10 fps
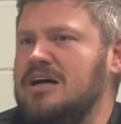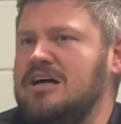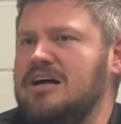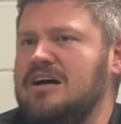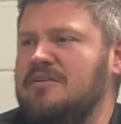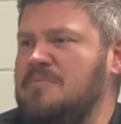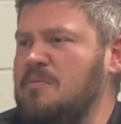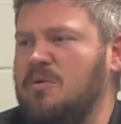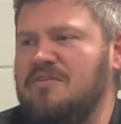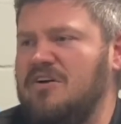If
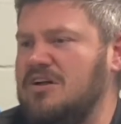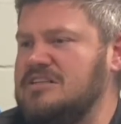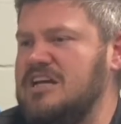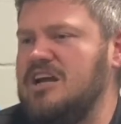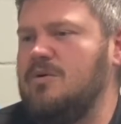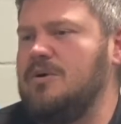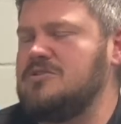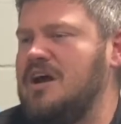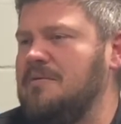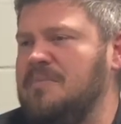people want to volunteer, we
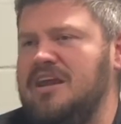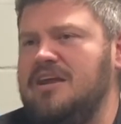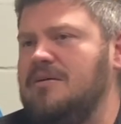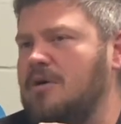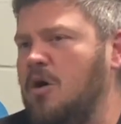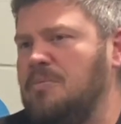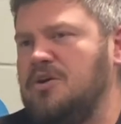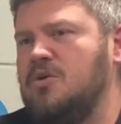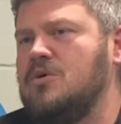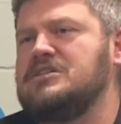try to be open
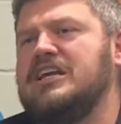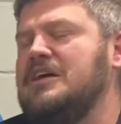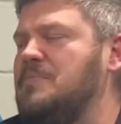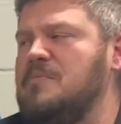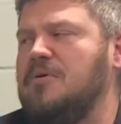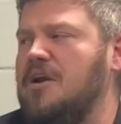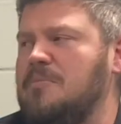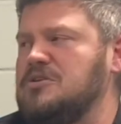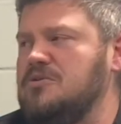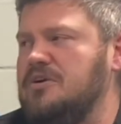doors and get people an
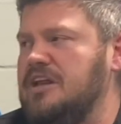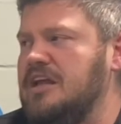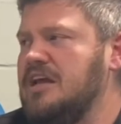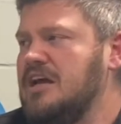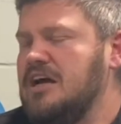opportunity.